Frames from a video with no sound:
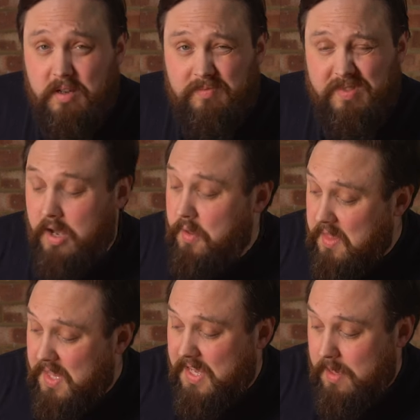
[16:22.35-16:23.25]
I
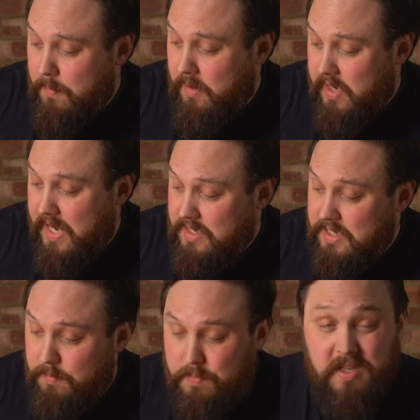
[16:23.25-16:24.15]
think it might
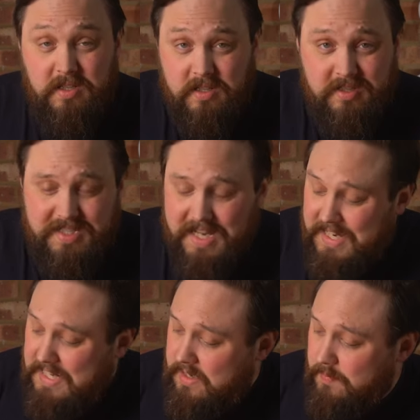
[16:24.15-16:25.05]
actually be
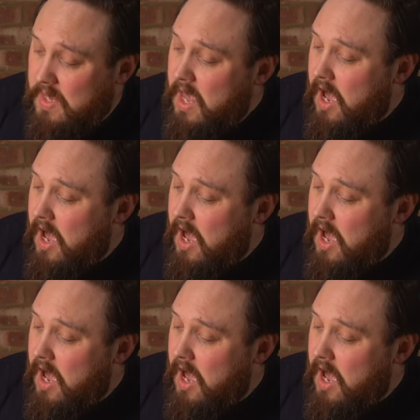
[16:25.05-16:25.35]
titanium.